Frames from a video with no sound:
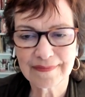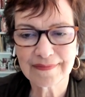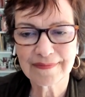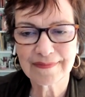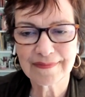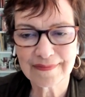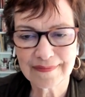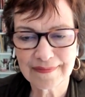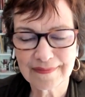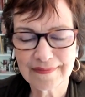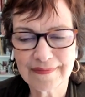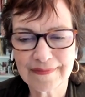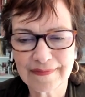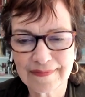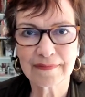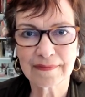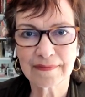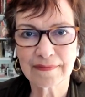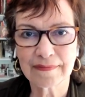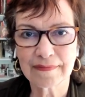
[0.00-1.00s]

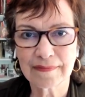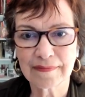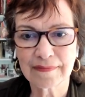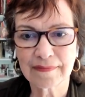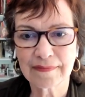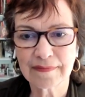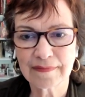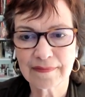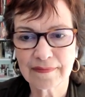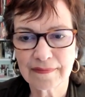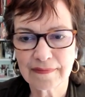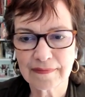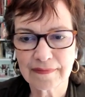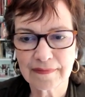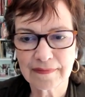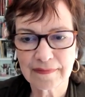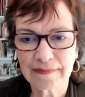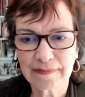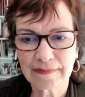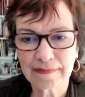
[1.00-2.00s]

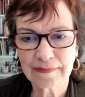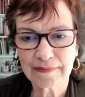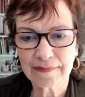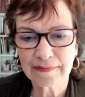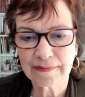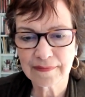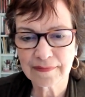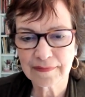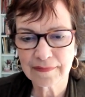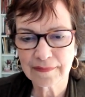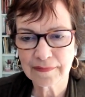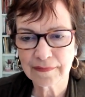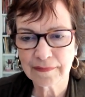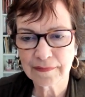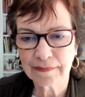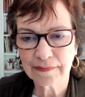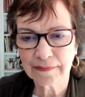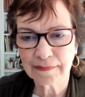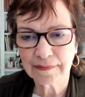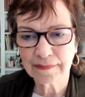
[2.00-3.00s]

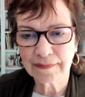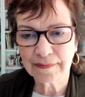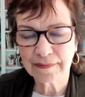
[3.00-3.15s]
No words are spoken by the person on screen.